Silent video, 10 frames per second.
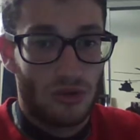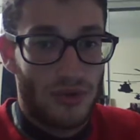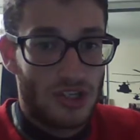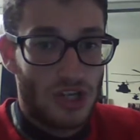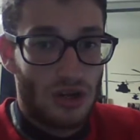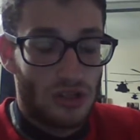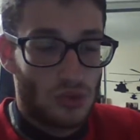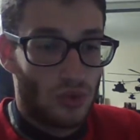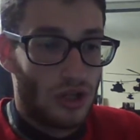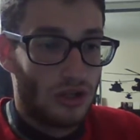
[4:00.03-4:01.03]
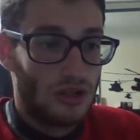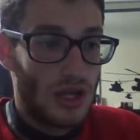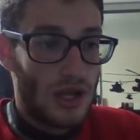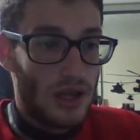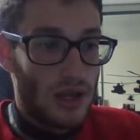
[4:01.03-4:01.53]
my channel as well
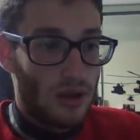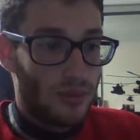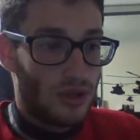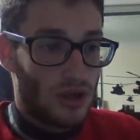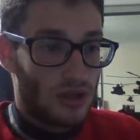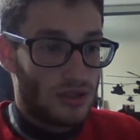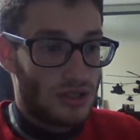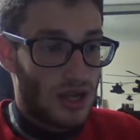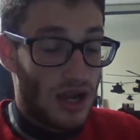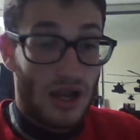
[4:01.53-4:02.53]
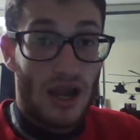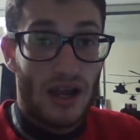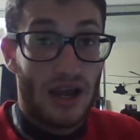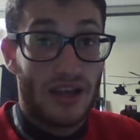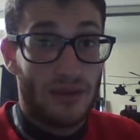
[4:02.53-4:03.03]
because I, I,
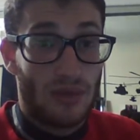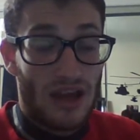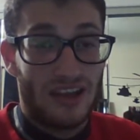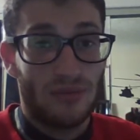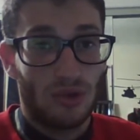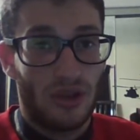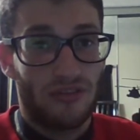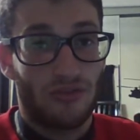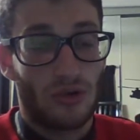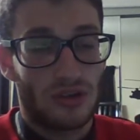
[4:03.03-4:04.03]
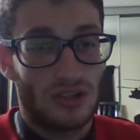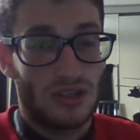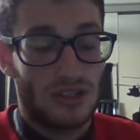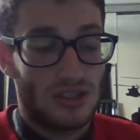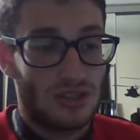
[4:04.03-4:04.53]
I am I am looking forward to
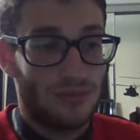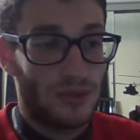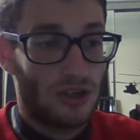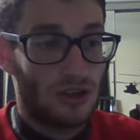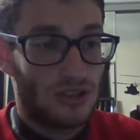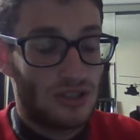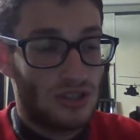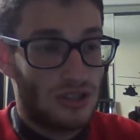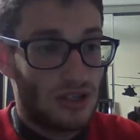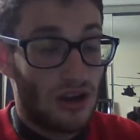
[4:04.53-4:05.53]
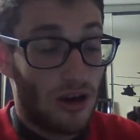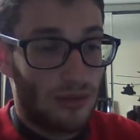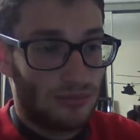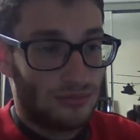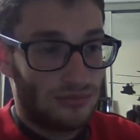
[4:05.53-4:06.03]
this because
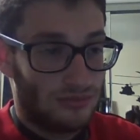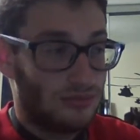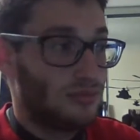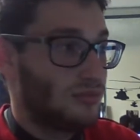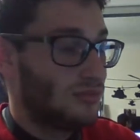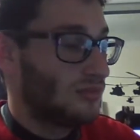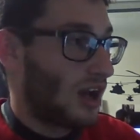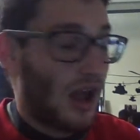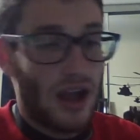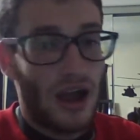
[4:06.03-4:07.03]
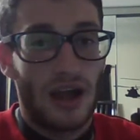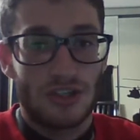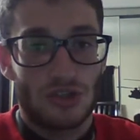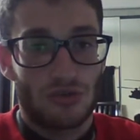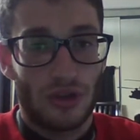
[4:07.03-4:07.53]
um, I, I
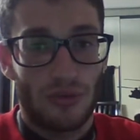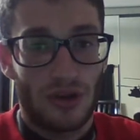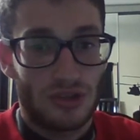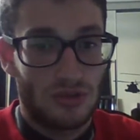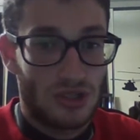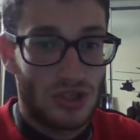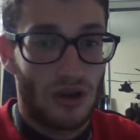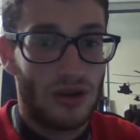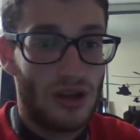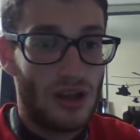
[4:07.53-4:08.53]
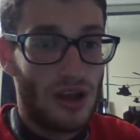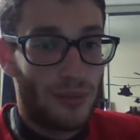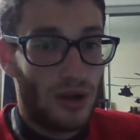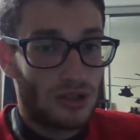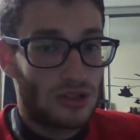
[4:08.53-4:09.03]
just really want to. So
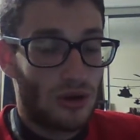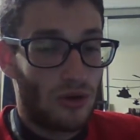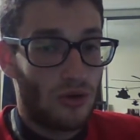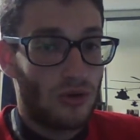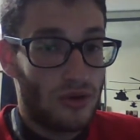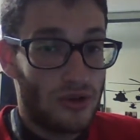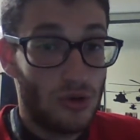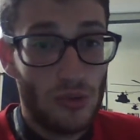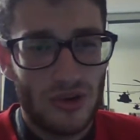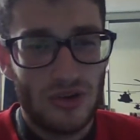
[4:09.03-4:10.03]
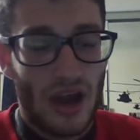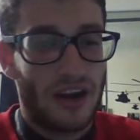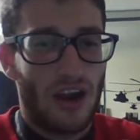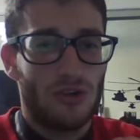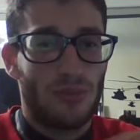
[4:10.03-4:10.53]
I'm also new. I
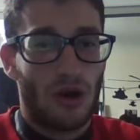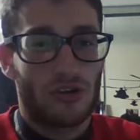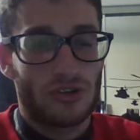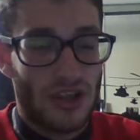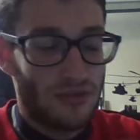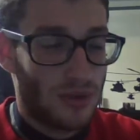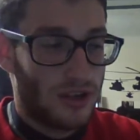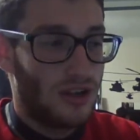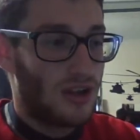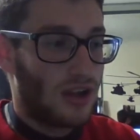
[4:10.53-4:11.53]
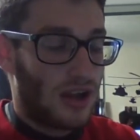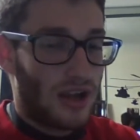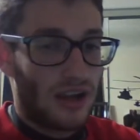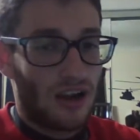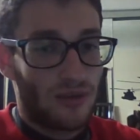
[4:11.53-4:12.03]
got new partners. Everybody,
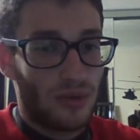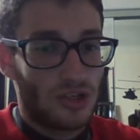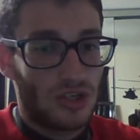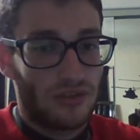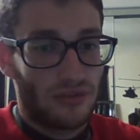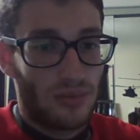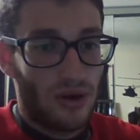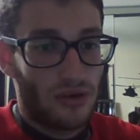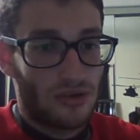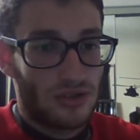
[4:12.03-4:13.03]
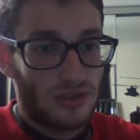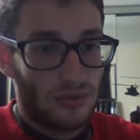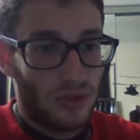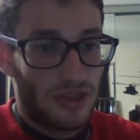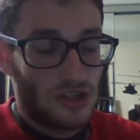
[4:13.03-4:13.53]
I got a bunch of different partners
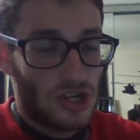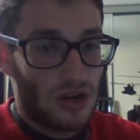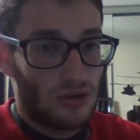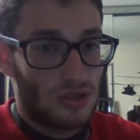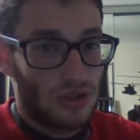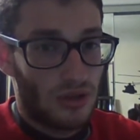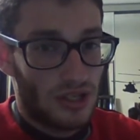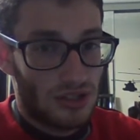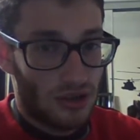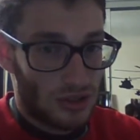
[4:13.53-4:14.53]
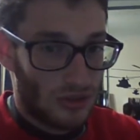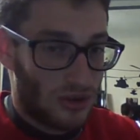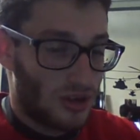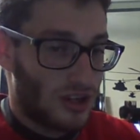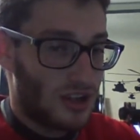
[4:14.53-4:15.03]
with the channel, so that's also
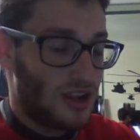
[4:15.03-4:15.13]
good.